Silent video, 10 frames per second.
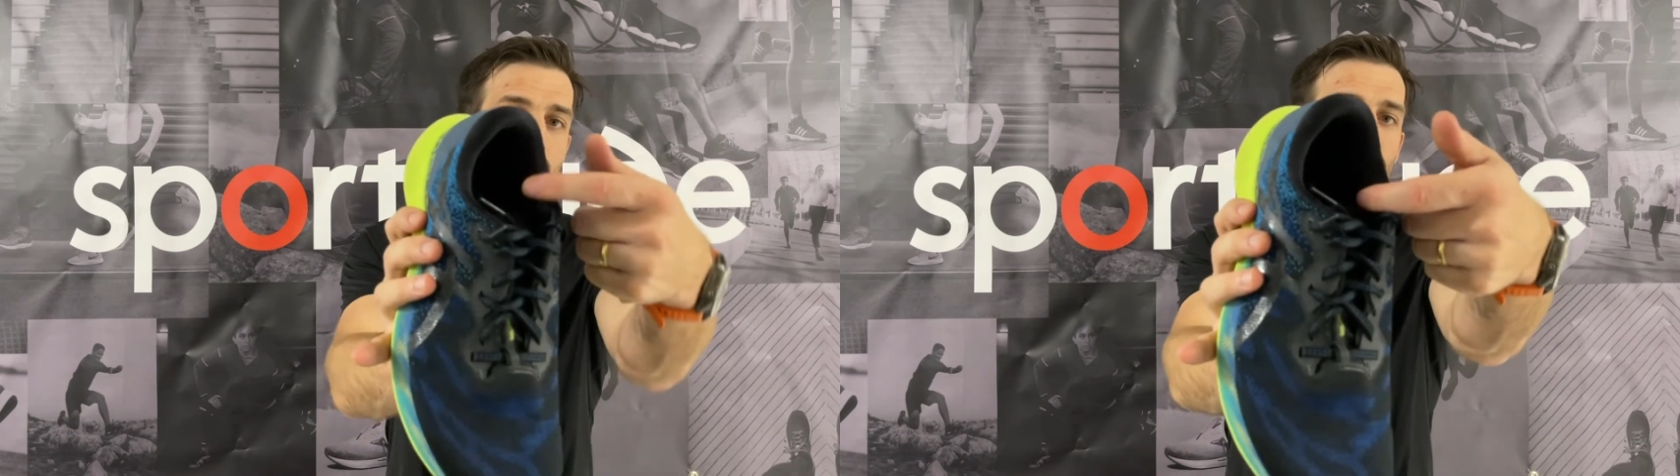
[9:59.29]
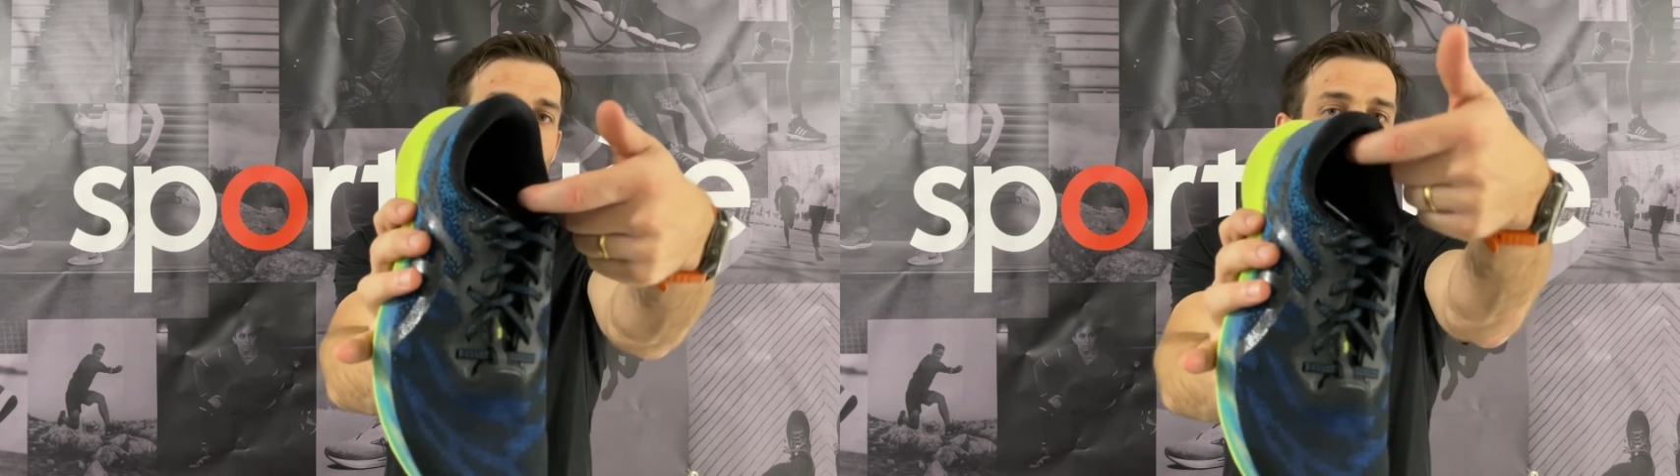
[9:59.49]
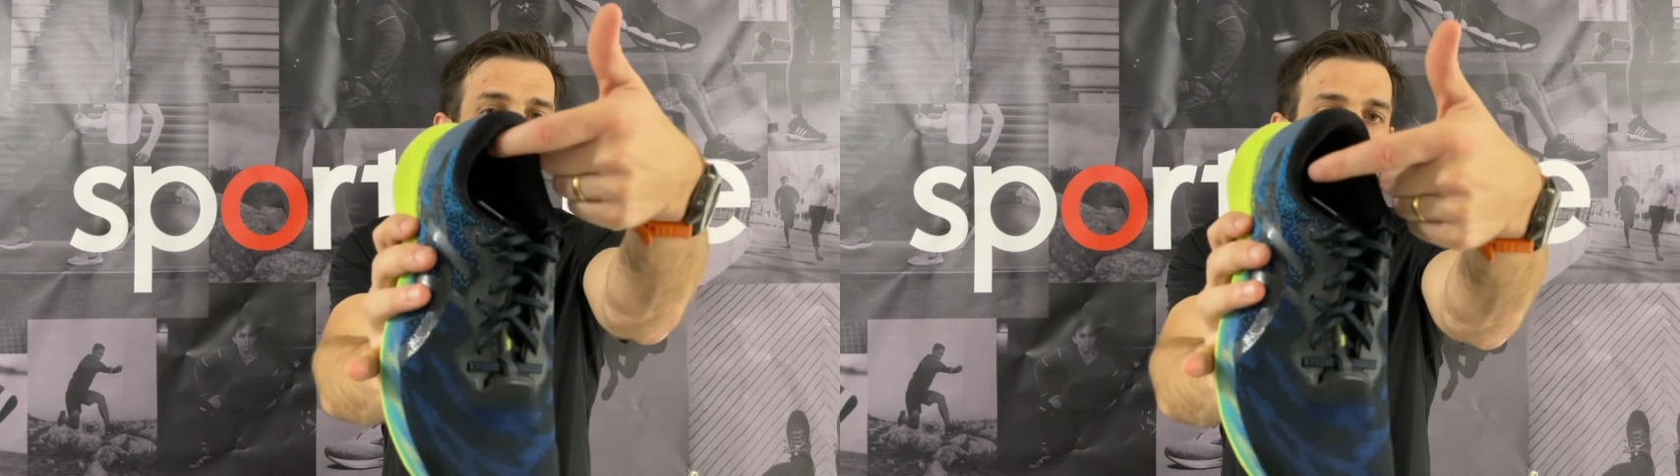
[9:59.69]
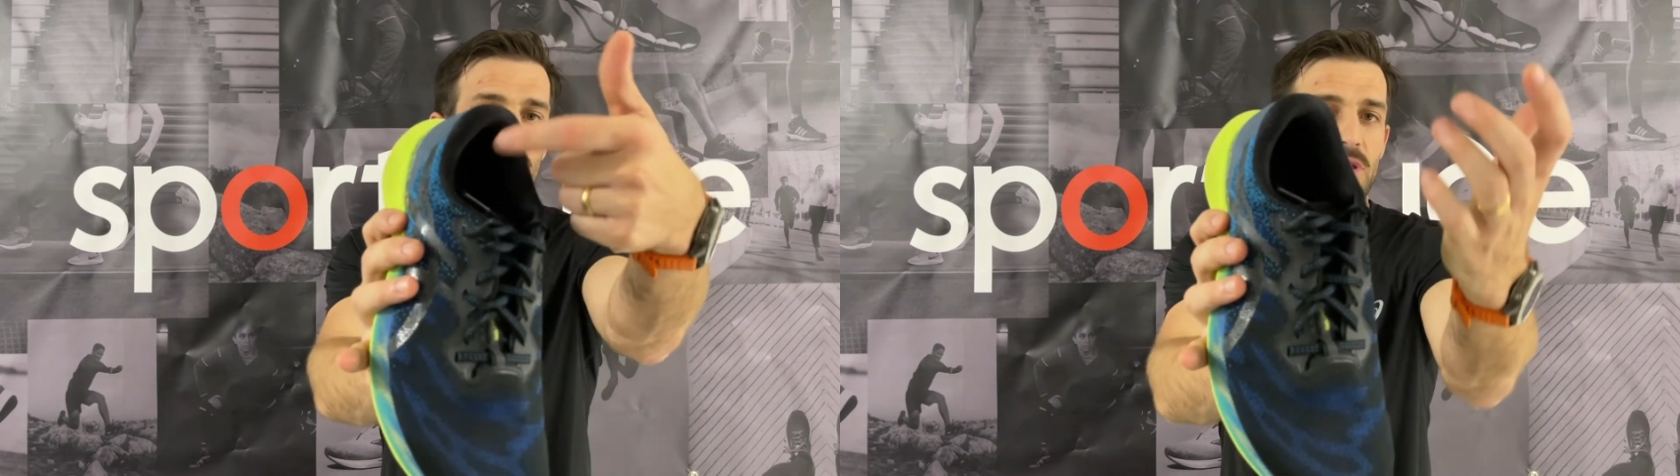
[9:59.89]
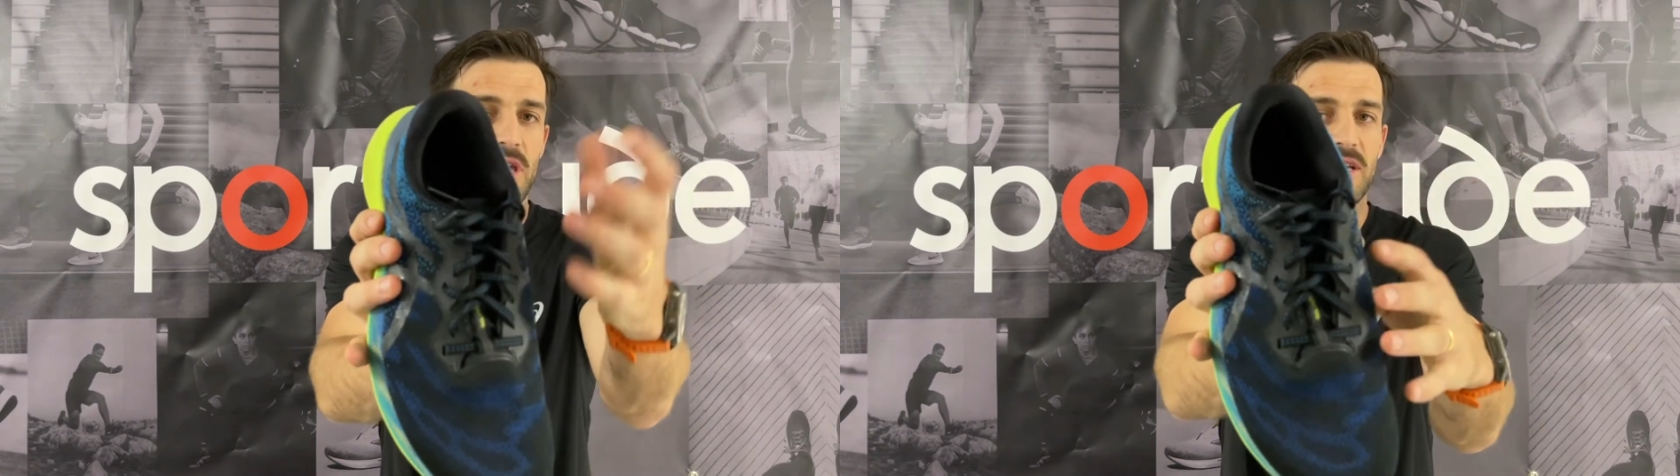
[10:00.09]
through the back
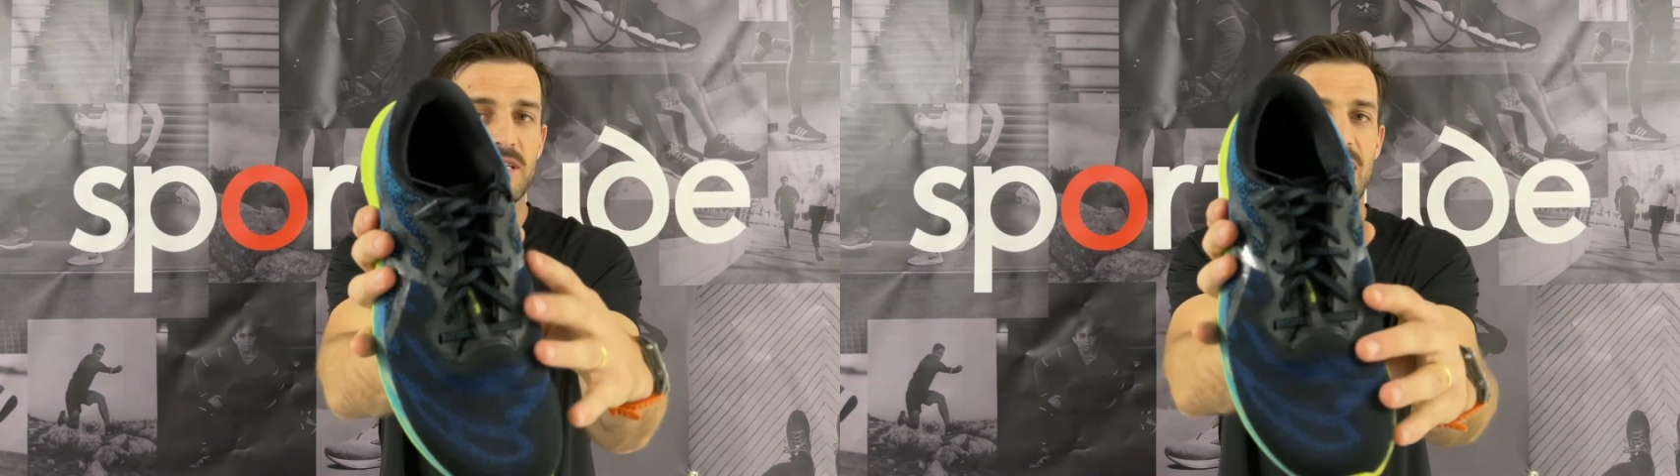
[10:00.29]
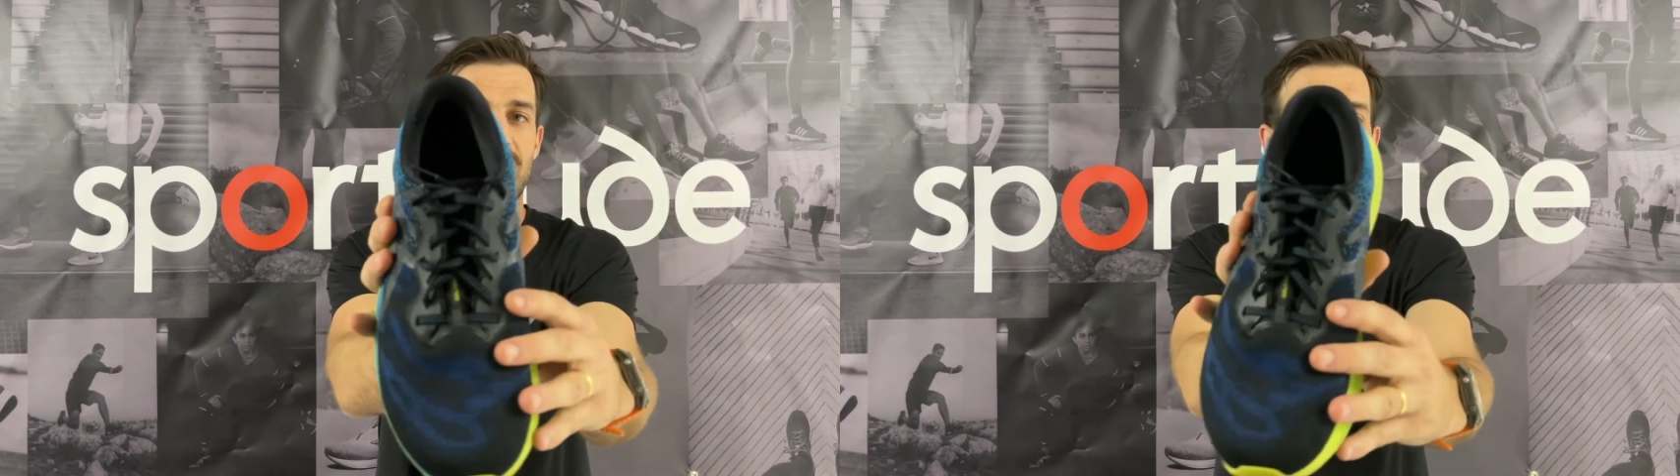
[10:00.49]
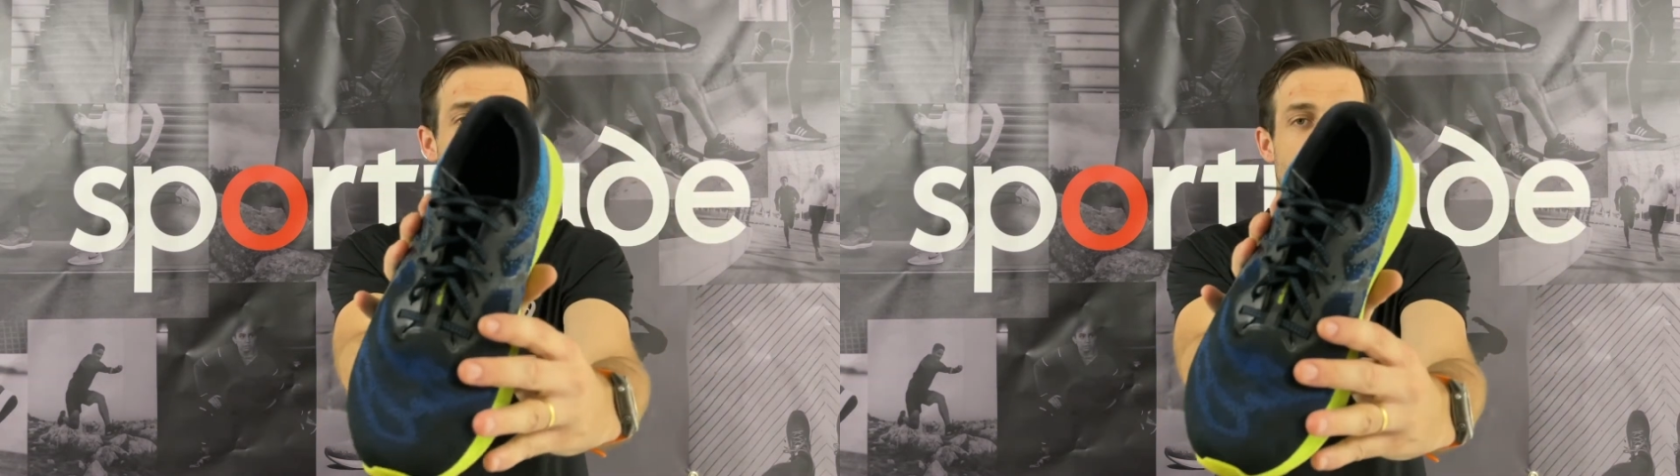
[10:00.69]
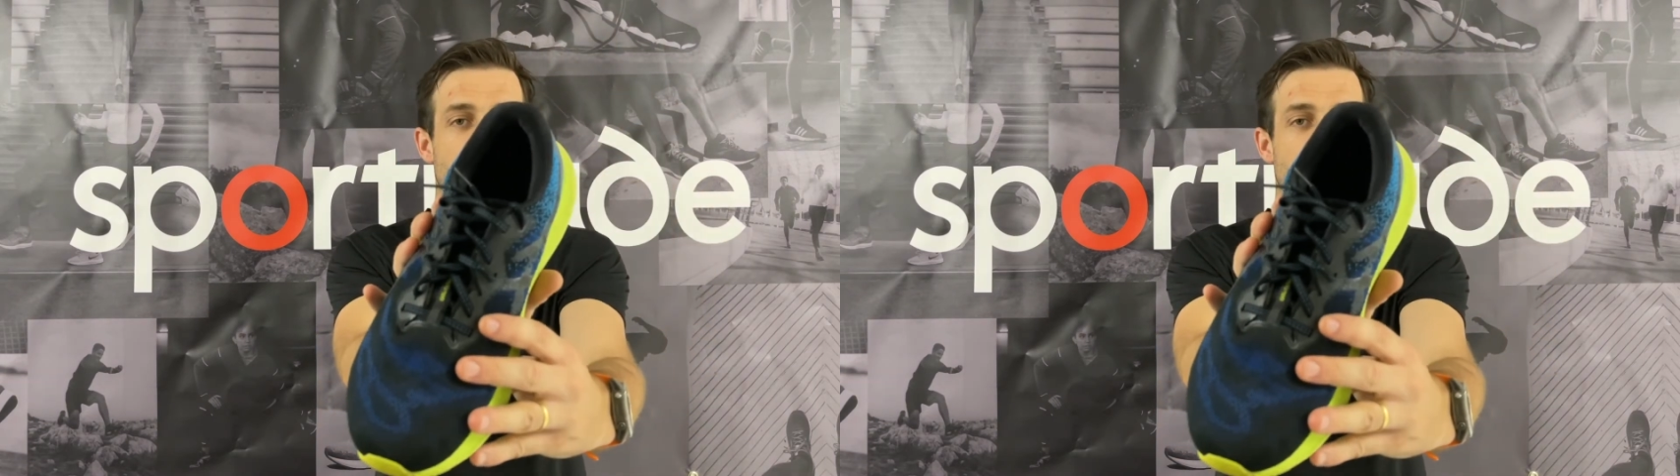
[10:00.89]
through here to get a nice